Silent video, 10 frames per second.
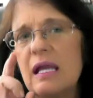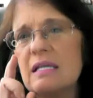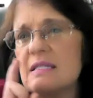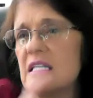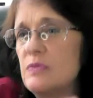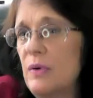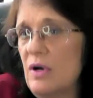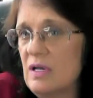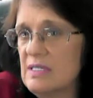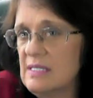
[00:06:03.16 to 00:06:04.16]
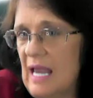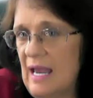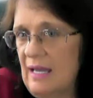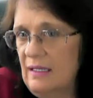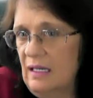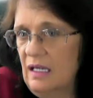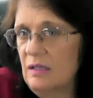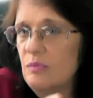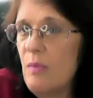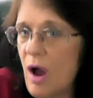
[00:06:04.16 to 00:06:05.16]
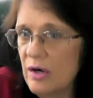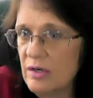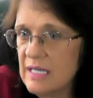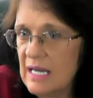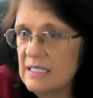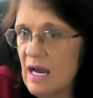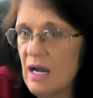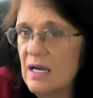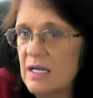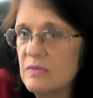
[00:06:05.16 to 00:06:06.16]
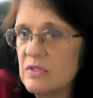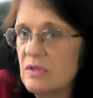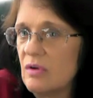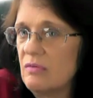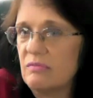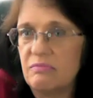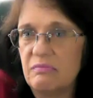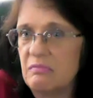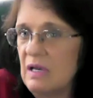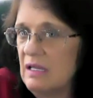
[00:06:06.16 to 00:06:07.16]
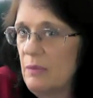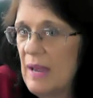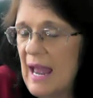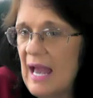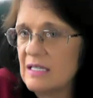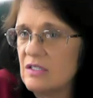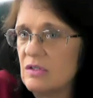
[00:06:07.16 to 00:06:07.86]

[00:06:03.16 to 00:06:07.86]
Is this book set in modern day times, in the past?